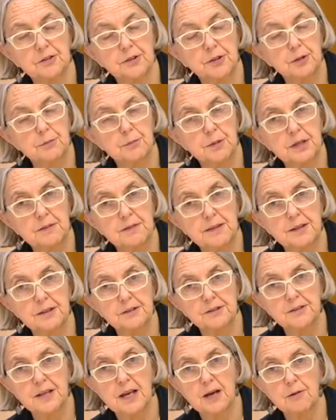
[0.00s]
Do you mean that
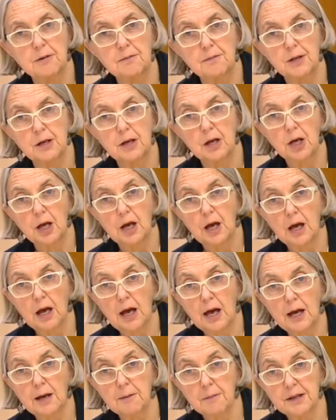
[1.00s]
it's now in the,
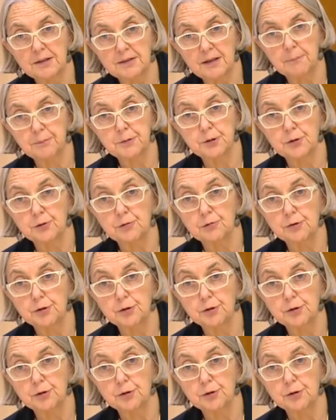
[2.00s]
it's up to